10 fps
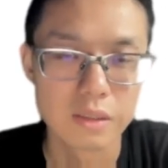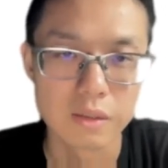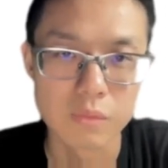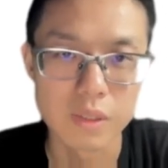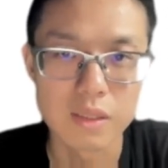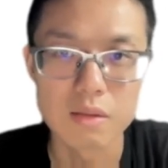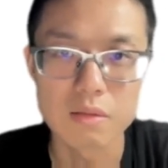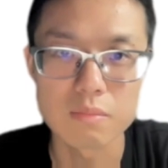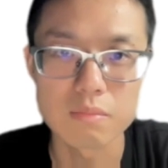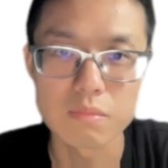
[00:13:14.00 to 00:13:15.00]
we
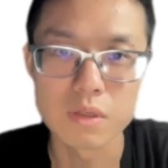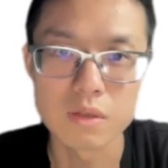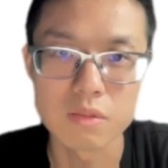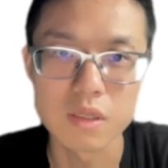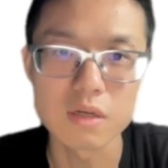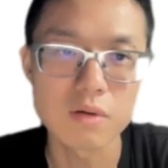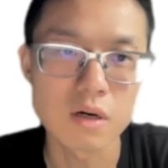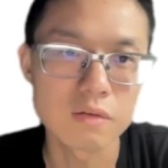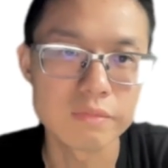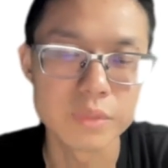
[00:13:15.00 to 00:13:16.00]
can think
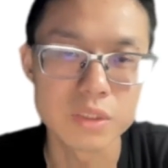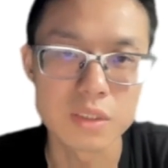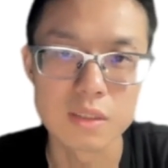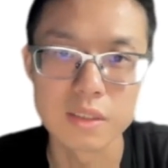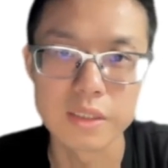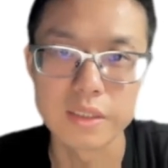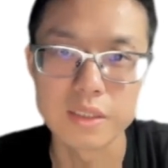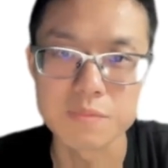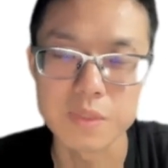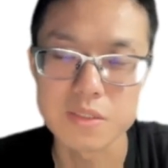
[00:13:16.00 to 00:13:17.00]
of machine learning
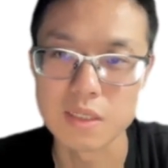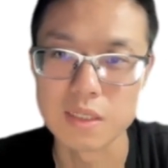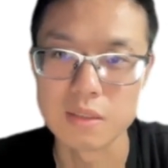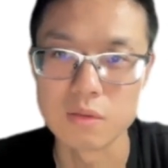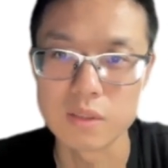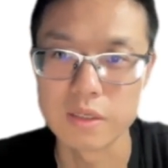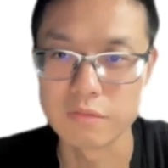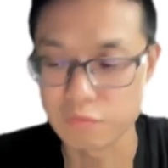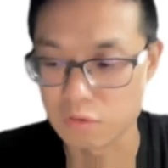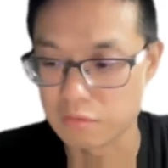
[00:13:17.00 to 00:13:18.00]
is basically
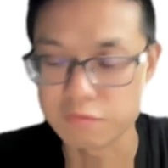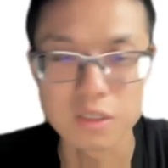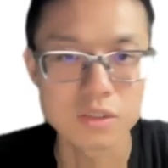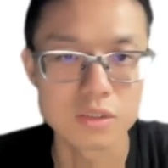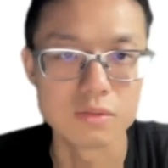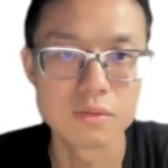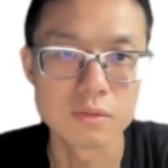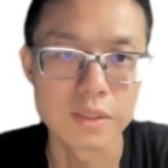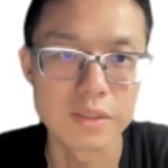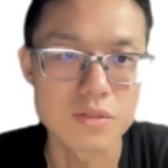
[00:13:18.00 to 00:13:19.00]
looking for a function,
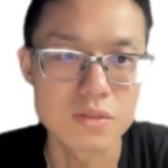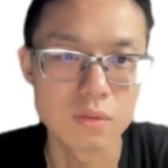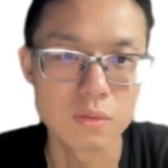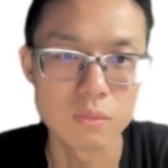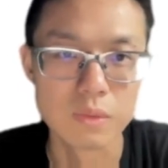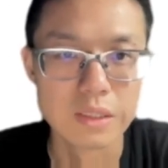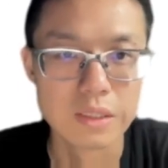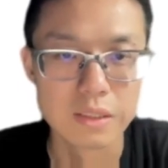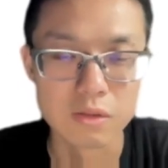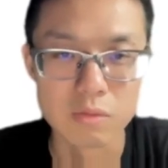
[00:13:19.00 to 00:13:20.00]
right? So
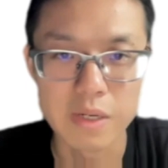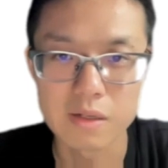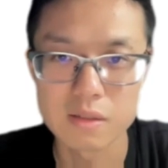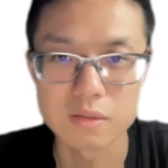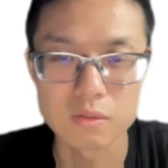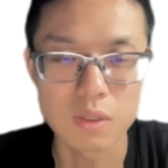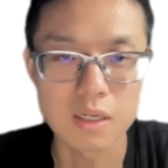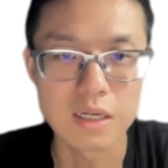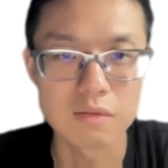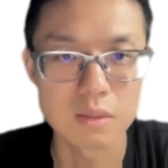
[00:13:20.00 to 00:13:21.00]
no matter what
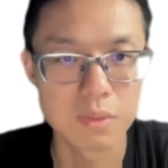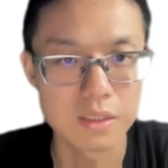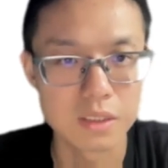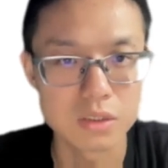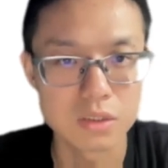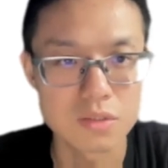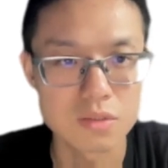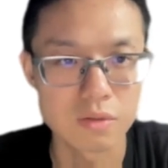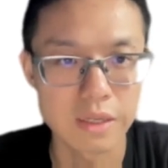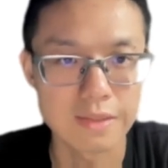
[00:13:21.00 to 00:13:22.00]
kind of applications
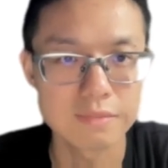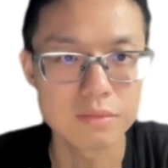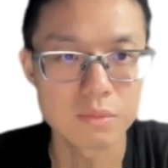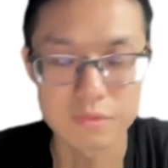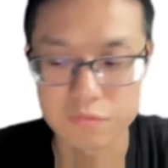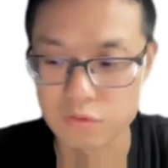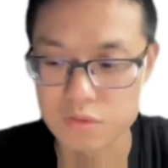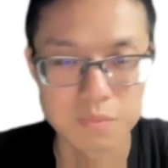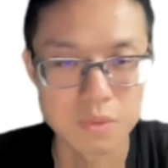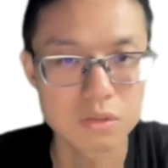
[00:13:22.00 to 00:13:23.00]
you have, right? For
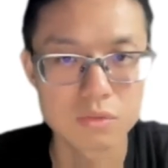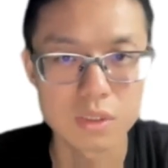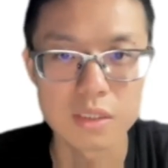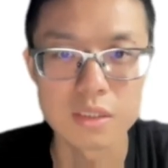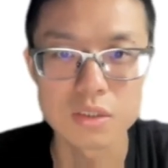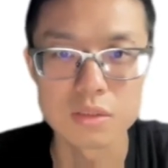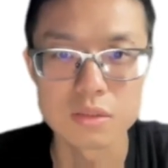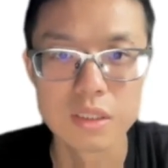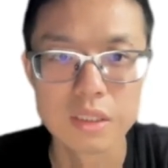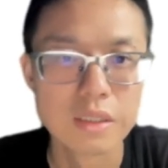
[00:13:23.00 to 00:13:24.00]
speech
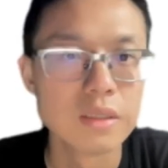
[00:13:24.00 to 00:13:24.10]
recognition,